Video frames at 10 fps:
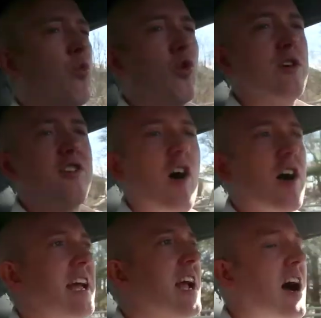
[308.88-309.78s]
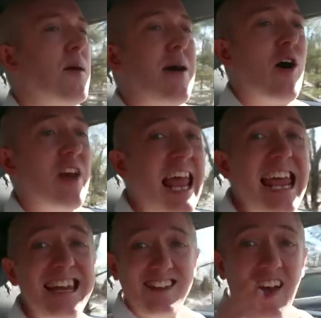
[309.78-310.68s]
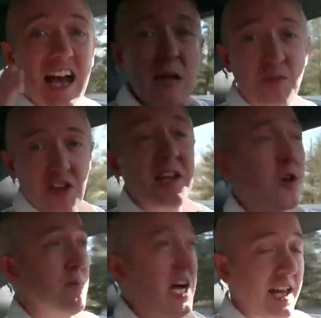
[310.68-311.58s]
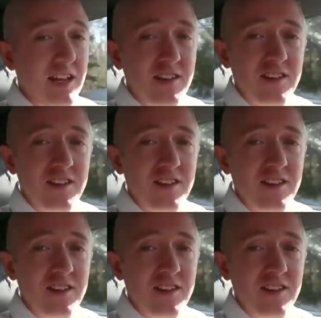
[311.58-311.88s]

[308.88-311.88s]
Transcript: But we're talking about eight timesing your money